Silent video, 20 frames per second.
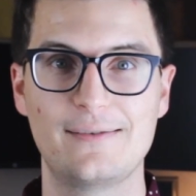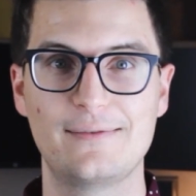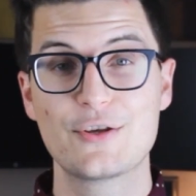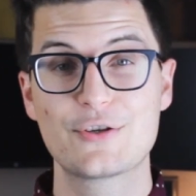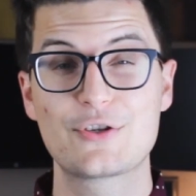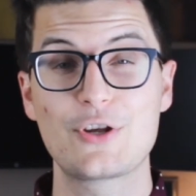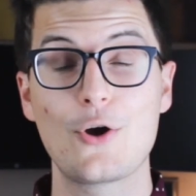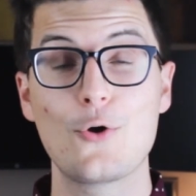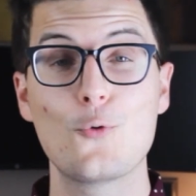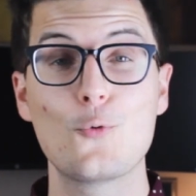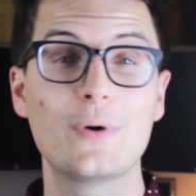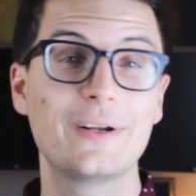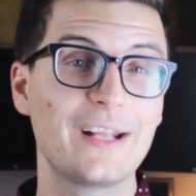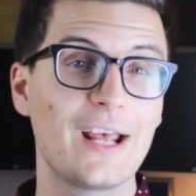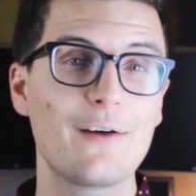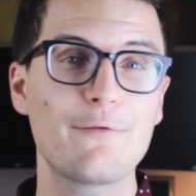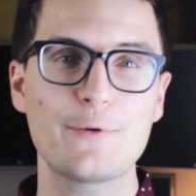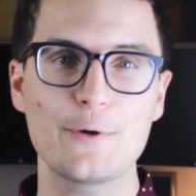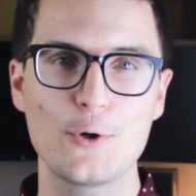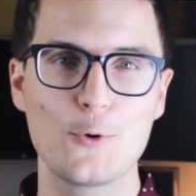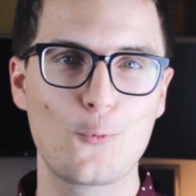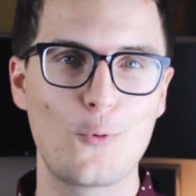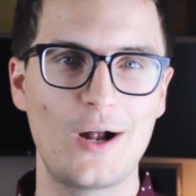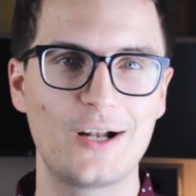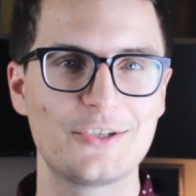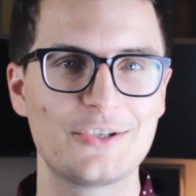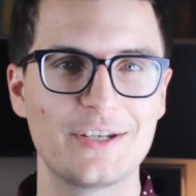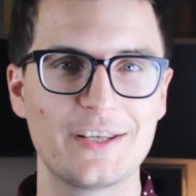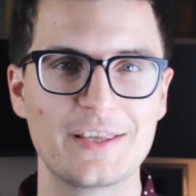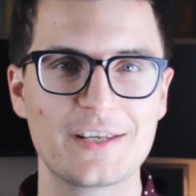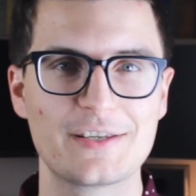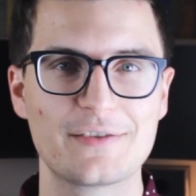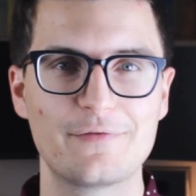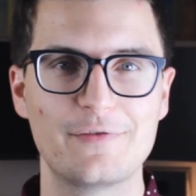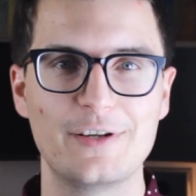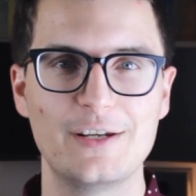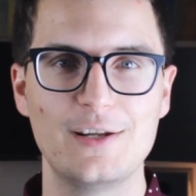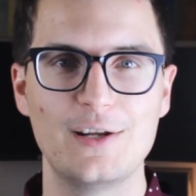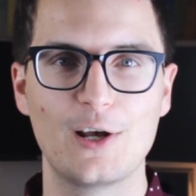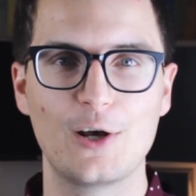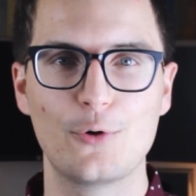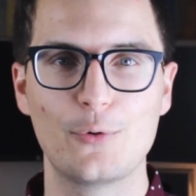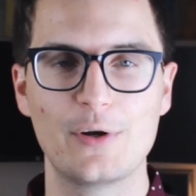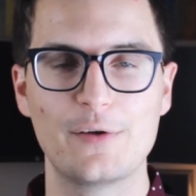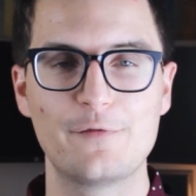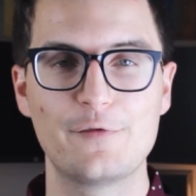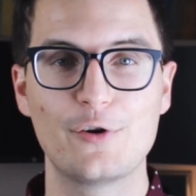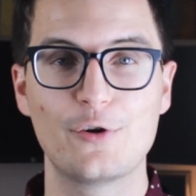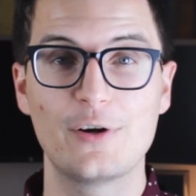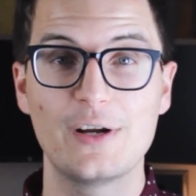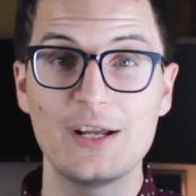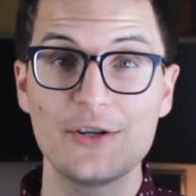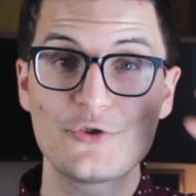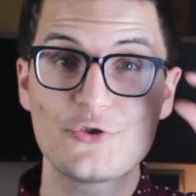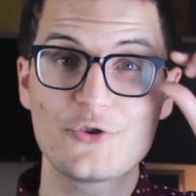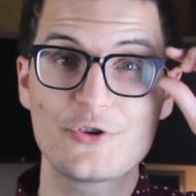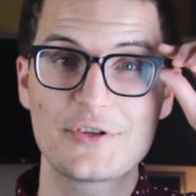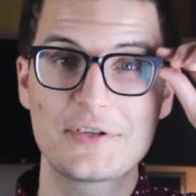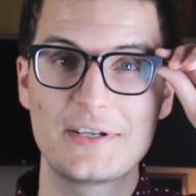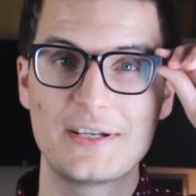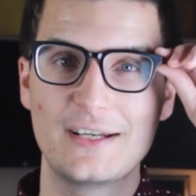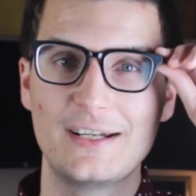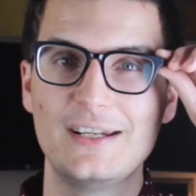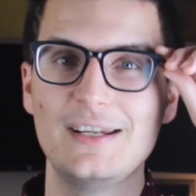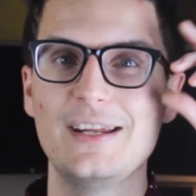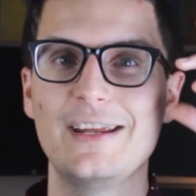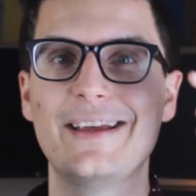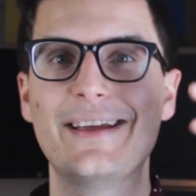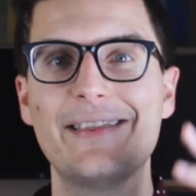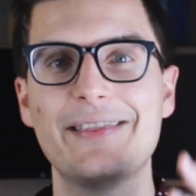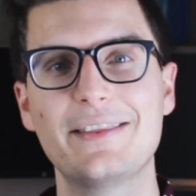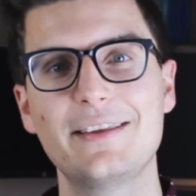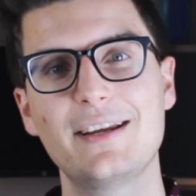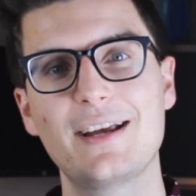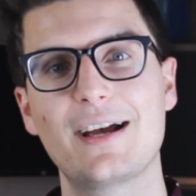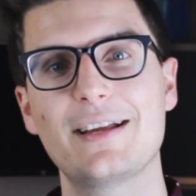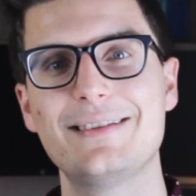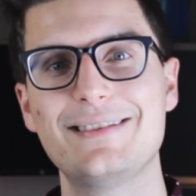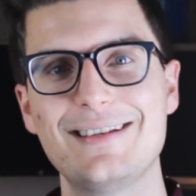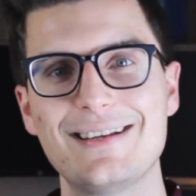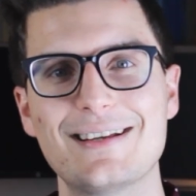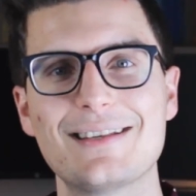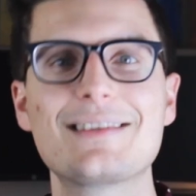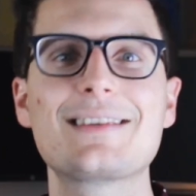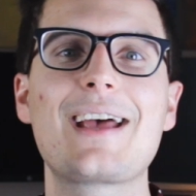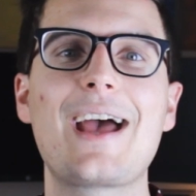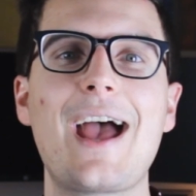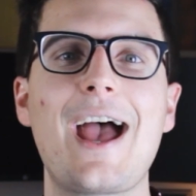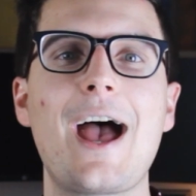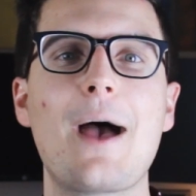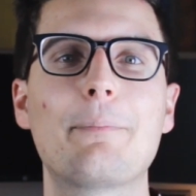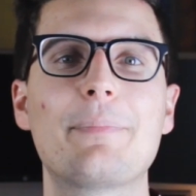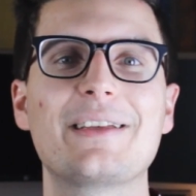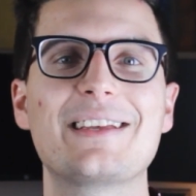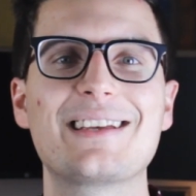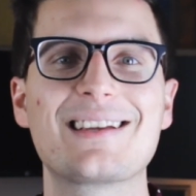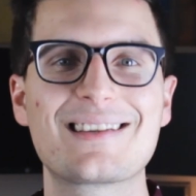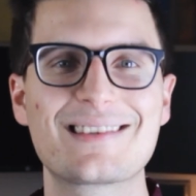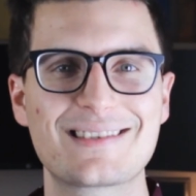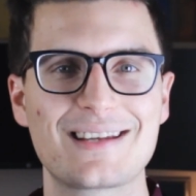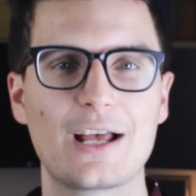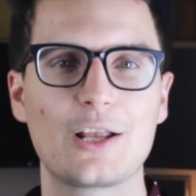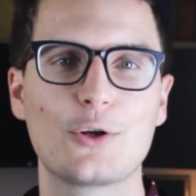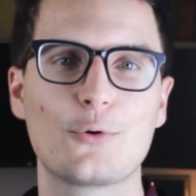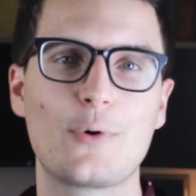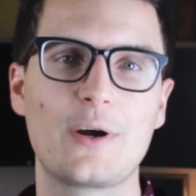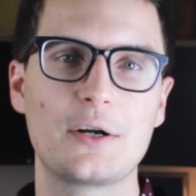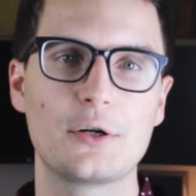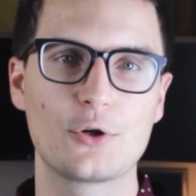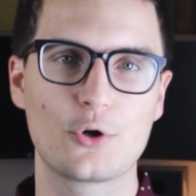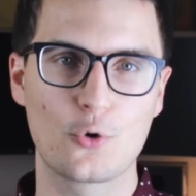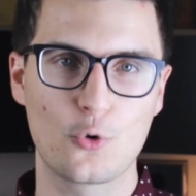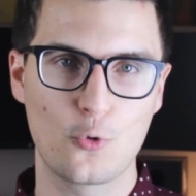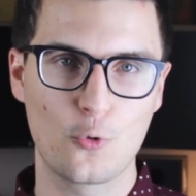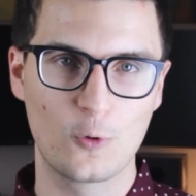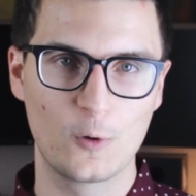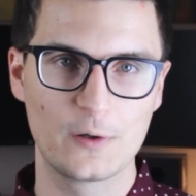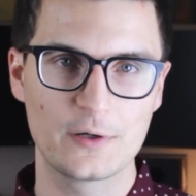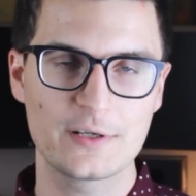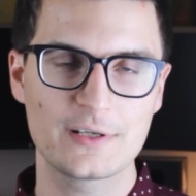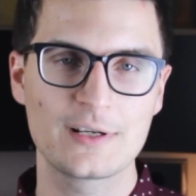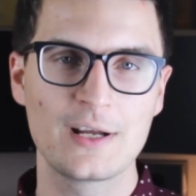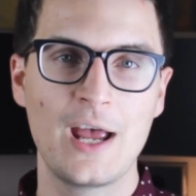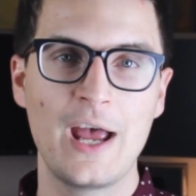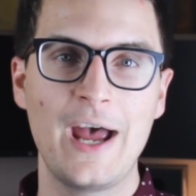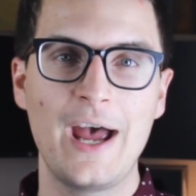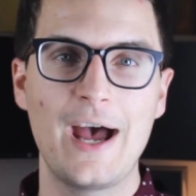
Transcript: So whenever you're watching this video, if you're interested in the Idea to App Accelerator course,